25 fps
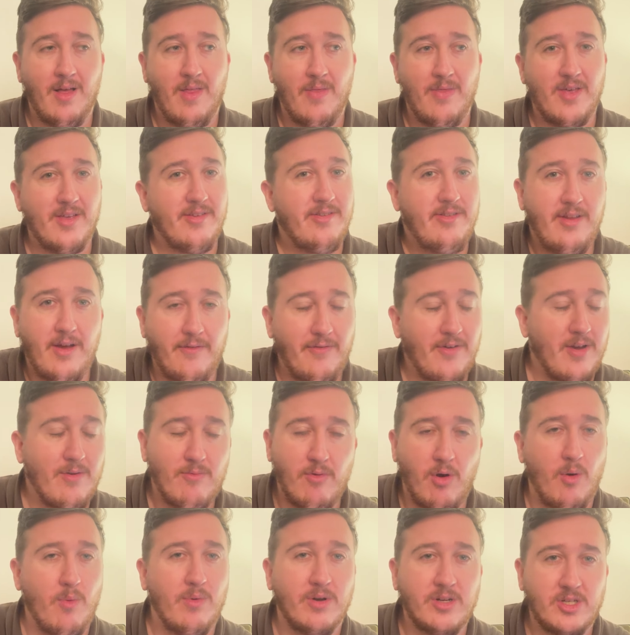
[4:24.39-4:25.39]
There's nothing
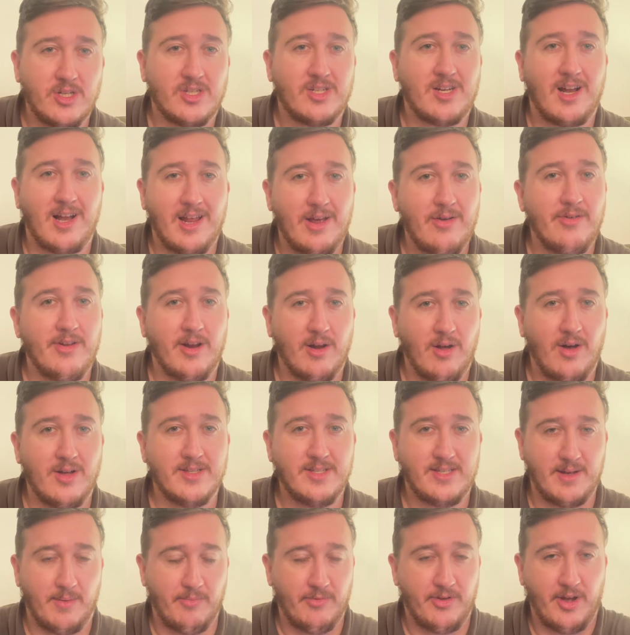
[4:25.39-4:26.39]
wrong with just clearing your lines
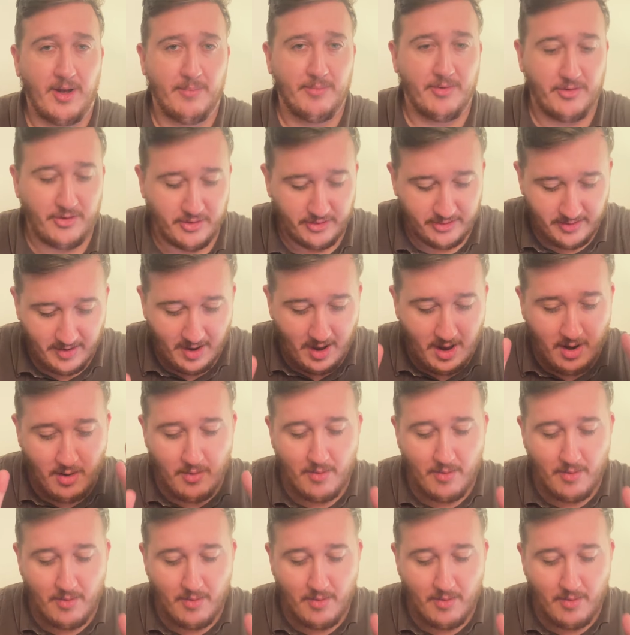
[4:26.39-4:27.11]
sometimes and just